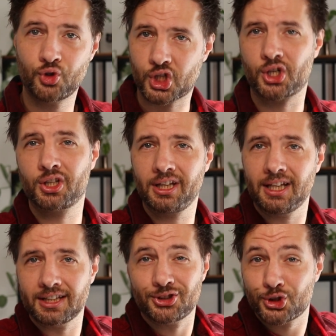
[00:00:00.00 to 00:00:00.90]
currently
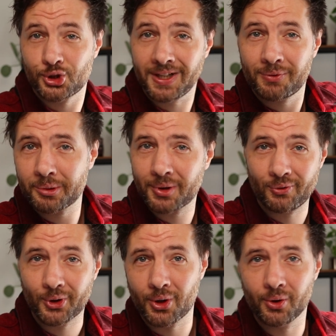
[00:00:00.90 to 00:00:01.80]
gonna stick with my
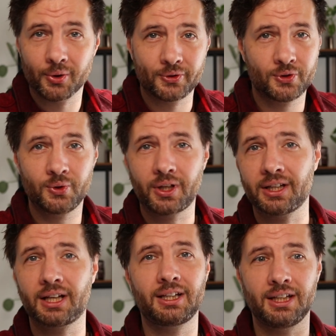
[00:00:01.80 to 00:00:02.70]
Rokoko suit
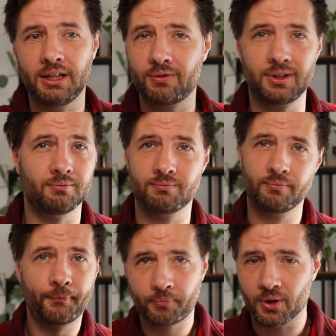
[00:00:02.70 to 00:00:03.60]
and not gonna even
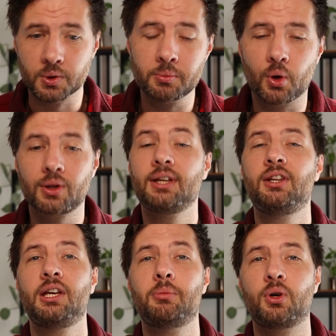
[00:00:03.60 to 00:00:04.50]
remotely
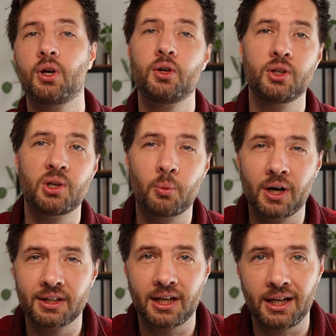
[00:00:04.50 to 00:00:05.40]
think about, oh, you know
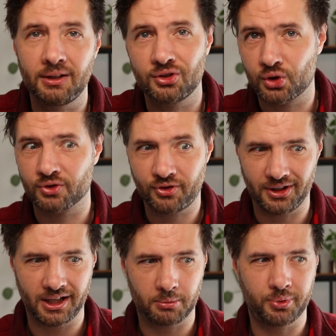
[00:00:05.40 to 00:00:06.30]
what, I don't feel
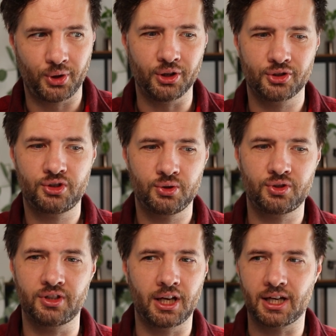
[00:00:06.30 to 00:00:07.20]
like putting the suit
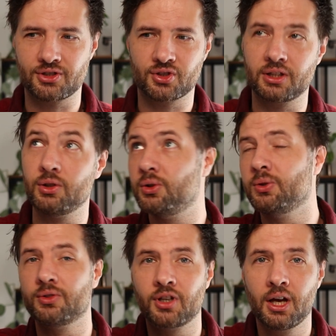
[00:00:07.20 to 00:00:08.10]
today. I'm just gonna
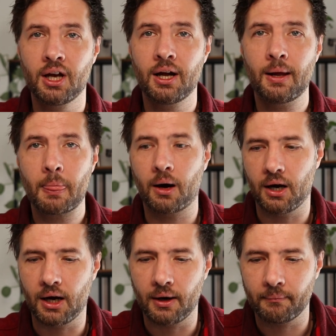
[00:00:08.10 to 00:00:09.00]
use
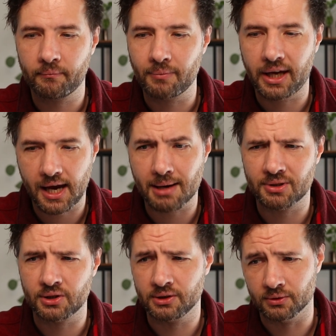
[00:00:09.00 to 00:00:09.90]
um, my
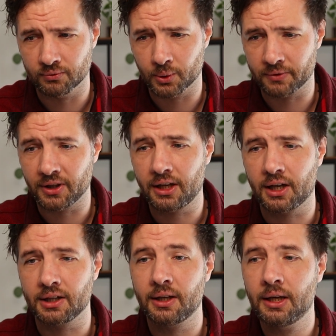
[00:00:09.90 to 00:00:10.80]
camera and one of the A
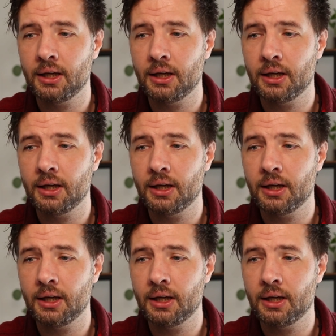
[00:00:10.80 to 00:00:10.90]
I